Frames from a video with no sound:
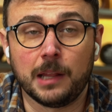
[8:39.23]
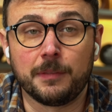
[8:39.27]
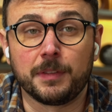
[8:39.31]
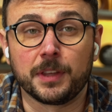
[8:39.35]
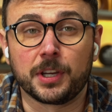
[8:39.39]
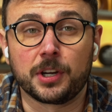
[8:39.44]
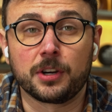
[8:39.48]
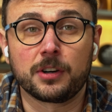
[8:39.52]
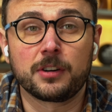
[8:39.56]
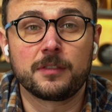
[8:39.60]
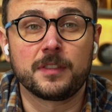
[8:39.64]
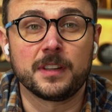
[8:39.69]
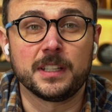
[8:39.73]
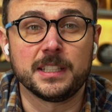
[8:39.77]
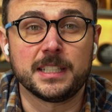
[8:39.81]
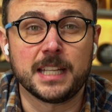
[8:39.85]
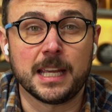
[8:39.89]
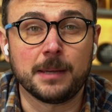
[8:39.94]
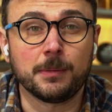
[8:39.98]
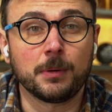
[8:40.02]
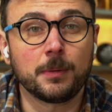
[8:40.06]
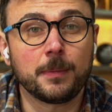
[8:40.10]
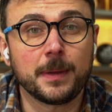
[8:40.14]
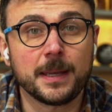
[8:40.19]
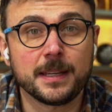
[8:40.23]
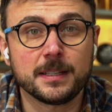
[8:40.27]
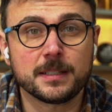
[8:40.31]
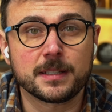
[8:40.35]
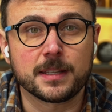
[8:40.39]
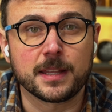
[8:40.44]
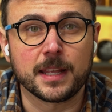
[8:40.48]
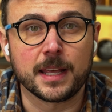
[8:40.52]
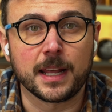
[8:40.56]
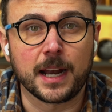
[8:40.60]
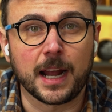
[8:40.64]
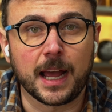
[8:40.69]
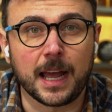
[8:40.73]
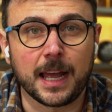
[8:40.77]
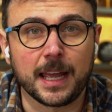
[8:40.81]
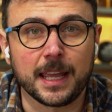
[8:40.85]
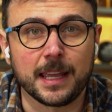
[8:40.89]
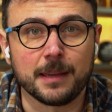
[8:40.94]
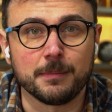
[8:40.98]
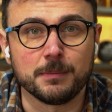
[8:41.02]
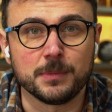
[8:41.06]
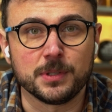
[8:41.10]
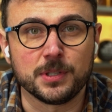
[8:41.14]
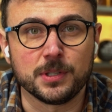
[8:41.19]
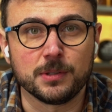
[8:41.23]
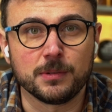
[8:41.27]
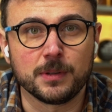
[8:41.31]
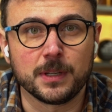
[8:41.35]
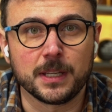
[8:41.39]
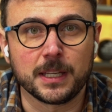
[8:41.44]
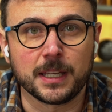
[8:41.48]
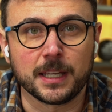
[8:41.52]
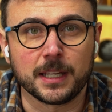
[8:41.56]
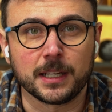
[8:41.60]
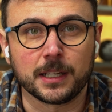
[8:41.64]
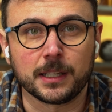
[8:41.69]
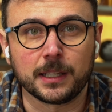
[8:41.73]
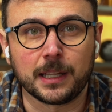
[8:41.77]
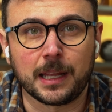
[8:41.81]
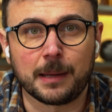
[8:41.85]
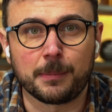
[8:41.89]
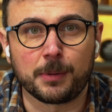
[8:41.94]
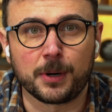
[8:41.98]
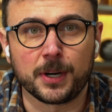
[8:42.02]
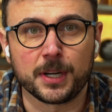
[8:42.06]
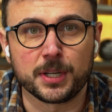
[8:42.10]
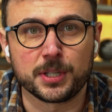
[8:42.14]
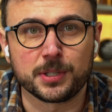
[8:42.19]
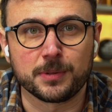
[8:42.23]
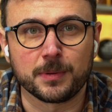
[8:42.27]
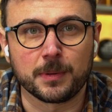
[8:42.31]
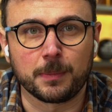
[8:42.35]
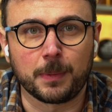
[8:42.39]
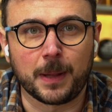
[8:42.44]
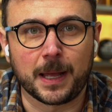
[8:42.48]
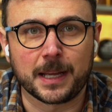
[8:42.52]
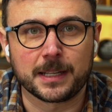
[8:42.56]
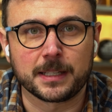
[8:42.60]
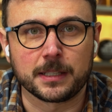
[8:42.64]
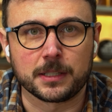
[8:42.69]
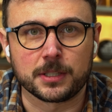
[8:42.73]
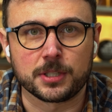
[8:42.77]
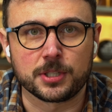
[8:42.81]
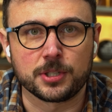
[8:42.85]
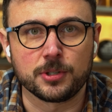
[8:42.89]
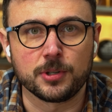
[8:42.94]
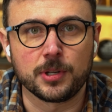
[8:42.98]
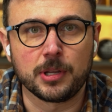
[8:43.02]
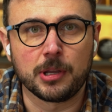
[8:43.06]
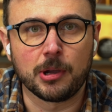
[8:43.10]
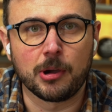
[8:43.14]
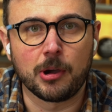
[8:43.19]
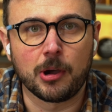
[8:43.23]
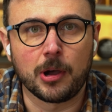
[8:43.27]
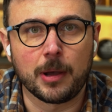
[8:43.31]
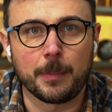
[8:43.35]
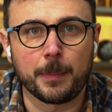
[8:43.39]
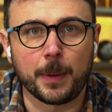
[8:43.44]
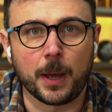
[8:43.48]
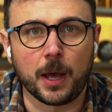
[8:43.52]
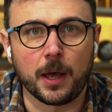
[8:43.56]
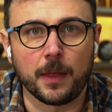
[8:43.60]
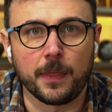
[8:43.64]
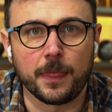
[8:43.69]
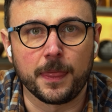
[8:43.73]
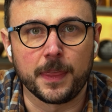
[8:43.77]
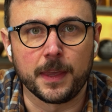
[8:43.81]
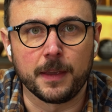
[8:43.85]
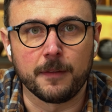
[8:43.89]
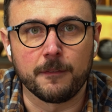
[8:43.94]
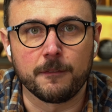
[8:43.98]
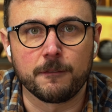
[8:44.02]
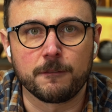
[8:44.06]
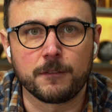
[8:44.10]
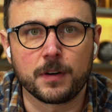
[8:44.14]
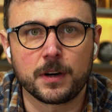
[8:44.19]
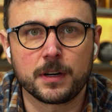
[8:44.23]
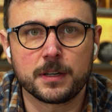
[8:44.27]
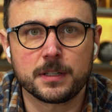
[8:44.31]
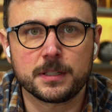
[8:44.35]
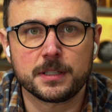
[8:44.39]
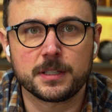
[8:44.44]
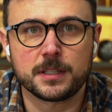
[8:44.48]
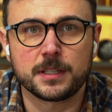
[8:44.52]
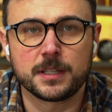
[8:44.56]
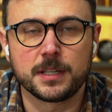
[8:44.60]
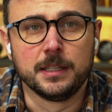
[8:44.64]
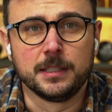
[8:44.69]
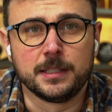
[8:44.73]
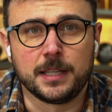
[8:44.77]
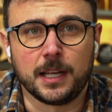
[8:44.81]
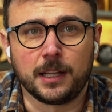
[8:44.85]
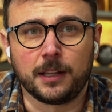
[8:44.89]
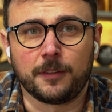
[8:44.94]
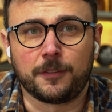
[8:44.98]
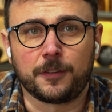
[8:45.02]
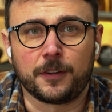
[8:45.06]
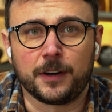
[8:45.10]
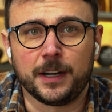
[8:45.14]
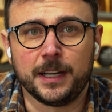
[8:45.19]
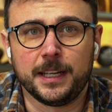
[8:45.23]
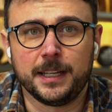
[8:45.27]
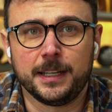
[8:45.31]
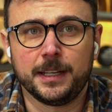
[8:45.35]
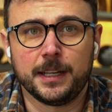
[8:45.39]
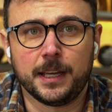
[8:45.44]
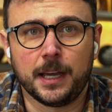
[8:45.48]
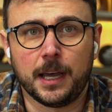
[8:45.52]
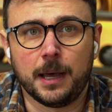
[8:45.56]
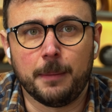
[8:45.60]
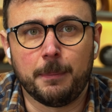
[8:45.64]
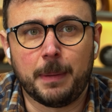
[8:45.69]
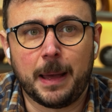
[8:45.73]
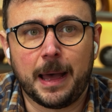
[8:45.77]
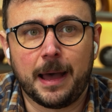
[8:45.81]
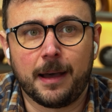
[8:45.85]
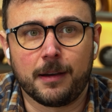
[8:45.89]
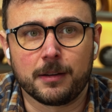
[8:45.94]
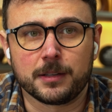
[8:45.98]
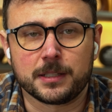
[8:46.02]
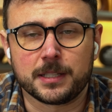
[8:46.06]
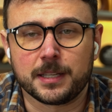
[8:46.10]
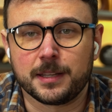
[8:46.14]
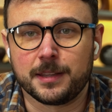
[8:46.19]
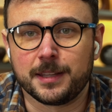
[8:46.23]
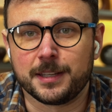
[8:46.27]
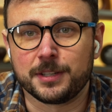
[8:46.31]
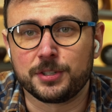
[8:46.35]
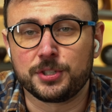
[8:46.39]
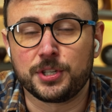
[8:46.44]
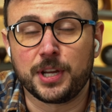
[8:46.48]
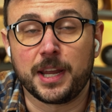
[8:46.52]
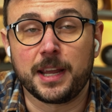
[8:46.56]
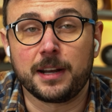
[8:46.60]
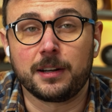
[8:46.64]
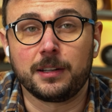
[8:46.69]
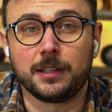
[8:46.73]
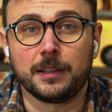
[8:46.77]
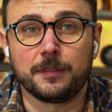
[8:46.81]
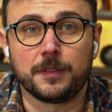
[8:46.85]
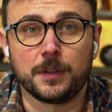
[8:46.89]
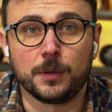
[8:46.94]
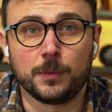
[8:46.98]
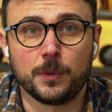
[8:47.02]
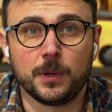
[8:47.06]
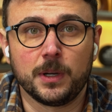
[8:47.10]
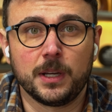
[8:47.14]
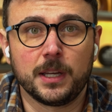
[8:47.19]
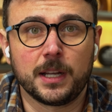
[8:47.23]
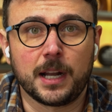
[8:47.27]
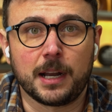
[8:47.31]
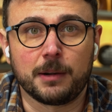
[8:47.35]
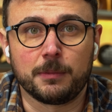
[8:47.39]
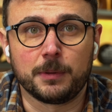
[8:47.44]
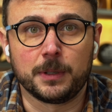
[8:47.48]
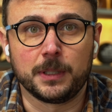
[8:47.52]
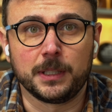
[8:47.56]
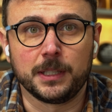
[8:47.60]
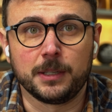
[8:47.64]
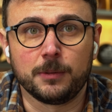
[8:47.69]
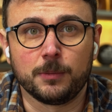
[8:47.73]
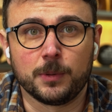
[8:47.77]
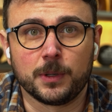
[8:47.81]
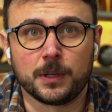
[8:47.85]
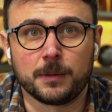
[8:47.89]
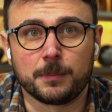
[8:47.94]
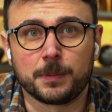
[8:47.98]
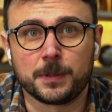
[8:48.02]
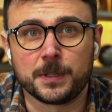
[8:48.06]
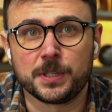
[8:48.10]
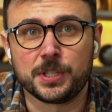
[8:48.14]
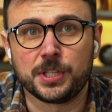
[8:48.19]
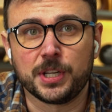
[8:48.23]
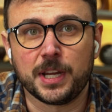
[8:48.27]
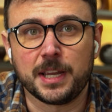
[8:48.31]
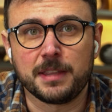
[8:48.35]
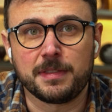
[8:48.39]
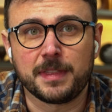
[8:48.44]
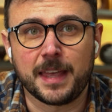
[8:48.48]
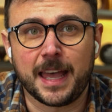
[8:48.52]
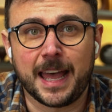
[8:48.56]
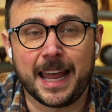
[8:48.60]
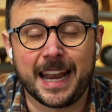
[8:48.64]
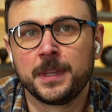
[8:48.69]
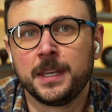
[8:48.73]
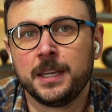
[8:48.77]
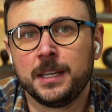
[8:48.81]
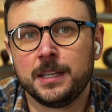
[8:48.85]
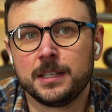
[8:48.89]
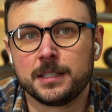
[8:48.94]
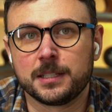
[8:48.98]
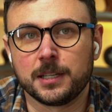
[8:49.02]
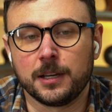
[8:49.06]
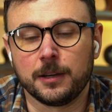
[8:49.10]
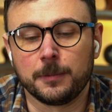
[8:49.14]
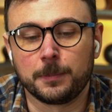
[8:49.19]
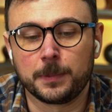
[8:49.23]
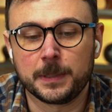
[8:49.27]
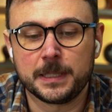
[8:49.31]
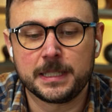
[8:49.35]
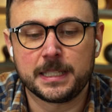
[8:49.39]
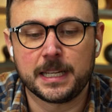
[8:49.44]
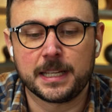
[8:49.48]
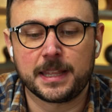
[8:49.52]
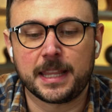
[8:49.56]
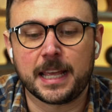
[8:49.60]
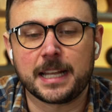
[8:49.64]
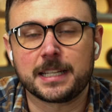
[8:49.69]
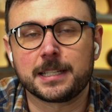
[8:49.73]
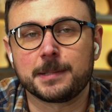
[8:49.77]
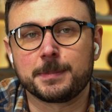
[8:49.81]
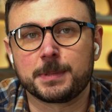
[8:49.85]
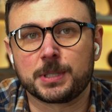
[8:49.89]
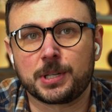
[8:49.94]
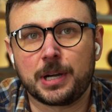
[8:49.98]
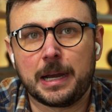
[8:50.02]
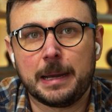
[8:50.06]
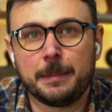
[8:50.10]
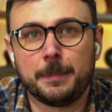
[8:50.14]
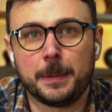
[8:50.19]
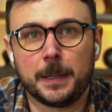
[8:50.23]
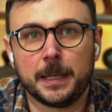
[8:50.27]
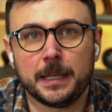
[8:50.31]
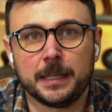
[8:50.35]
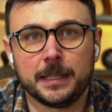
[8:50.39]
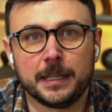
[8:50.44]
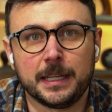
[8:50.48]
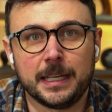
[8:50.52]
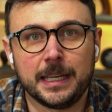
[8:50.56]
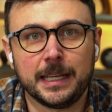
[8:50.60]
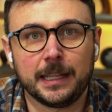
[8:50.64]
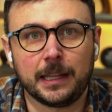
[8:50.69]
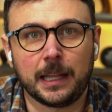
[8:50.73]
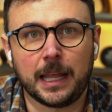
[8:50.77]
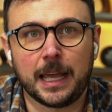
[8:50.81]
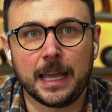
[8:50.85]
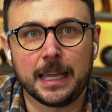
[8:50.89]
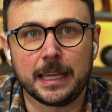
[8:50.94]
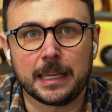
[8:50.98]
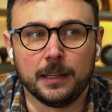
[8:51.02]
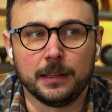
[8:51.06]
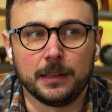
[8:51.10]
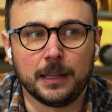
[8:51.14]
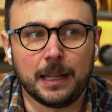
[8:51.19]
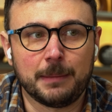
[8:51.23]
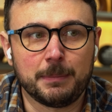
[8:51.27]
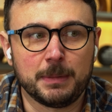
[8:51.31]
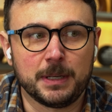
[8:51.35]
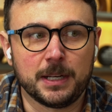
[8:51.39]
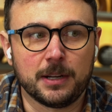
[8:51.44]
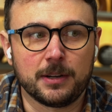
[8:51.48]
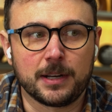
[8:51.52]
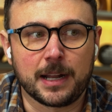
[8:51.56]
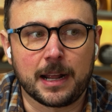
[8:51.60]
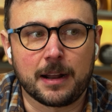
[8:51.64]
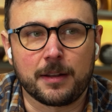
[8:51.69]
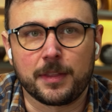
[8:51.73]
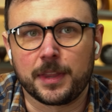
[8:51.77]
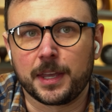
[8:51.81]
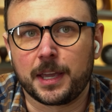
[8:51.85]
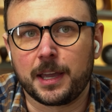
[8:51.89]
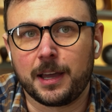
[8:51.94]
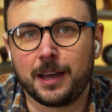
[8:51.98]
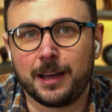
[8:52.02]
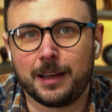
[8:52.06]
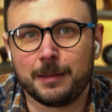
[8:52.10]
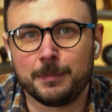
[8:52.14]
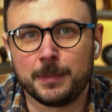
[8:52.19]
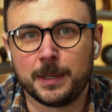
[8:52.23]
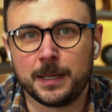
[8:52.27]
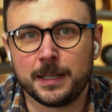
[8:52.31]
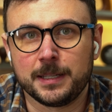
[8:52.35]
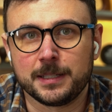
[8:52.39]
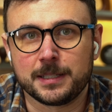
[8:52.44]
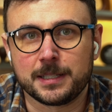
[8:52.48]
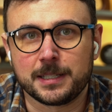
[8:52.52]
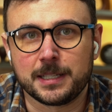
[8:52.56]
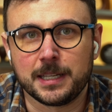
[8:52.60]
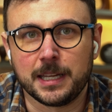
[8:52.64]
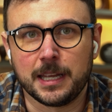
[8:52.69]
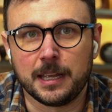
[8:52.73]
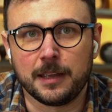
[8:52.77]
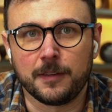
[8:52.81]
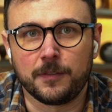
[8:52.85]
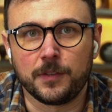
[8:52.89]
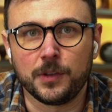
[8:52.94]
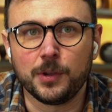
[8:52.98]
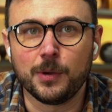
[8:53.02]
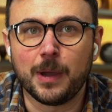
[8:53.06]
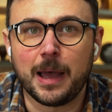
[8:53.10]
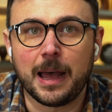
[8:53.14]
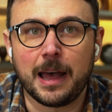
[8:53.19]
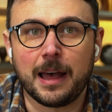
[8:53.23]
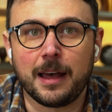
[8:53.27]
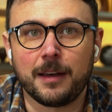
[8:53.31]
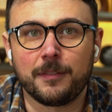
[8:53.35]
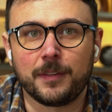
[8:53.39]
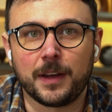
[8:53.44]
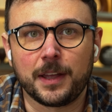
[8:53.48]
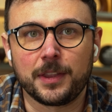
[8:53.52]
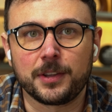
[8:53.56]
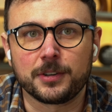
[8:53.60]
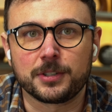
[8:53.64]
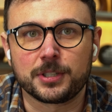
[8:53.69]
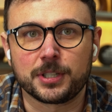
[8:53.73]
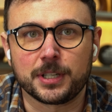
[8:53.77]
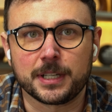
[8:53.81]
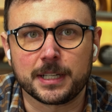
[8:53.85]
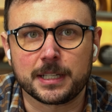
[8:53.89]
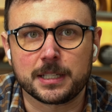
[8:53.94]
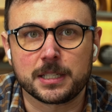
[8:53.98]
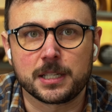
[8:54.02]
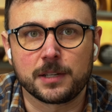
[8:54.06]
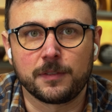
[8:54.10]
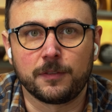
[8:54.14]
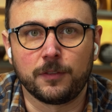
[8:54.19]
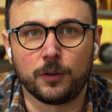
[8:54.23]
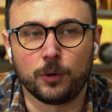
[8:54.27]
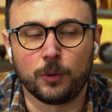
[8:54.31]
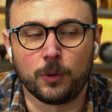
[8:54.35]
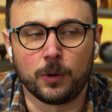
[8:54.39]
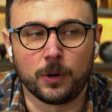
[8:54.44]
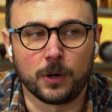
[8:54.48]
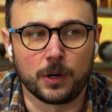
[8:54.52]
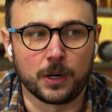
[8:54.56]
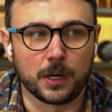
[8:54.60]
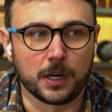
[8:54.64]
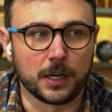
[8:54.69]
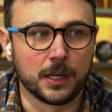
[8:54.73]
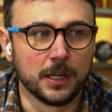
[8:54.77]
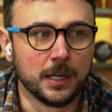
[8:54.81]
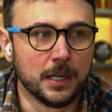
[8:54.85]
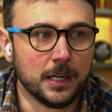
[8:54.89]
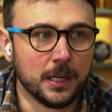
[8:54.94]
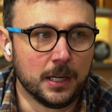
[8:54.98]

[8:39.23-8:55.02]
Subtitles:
the curvy table base that I am doing in collaboration with Blacktail Studio up on the first. Tell a friend about this channel if you would. I really would appreciate that. So please hit that subscribe button, hit like, let me know down in the comments if you have other tricks for